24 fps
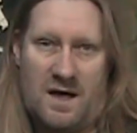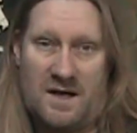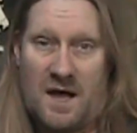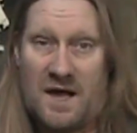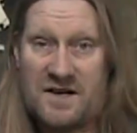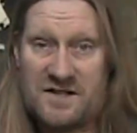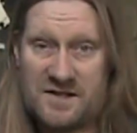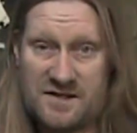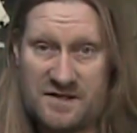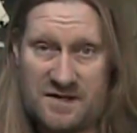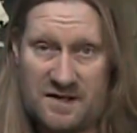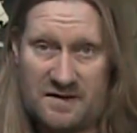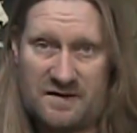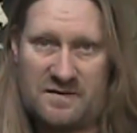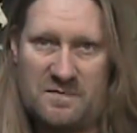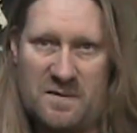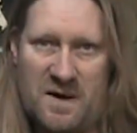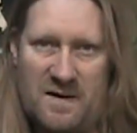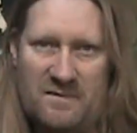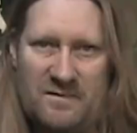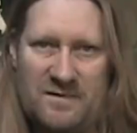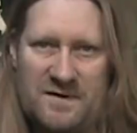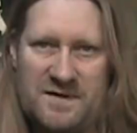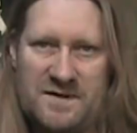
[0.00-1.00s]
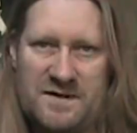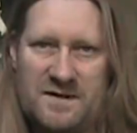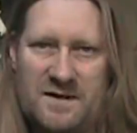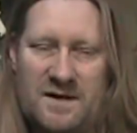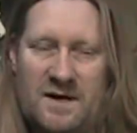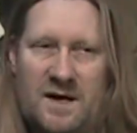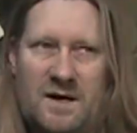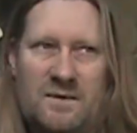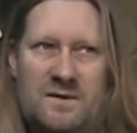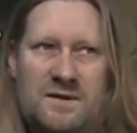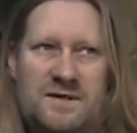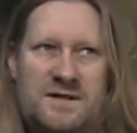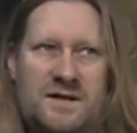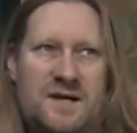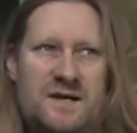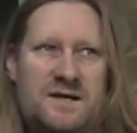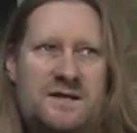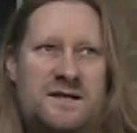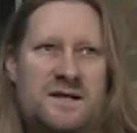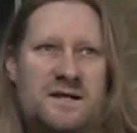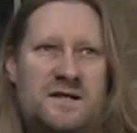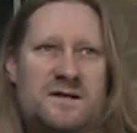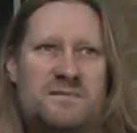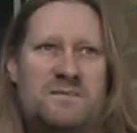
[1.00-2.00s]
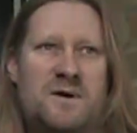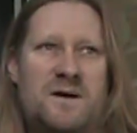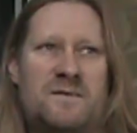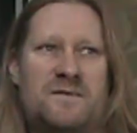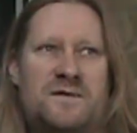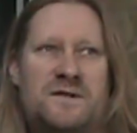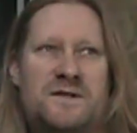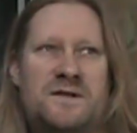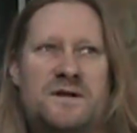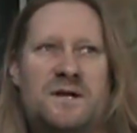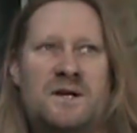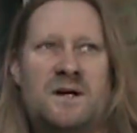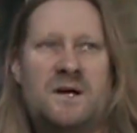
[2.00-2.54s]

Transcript: 6 months, I would say 6 months,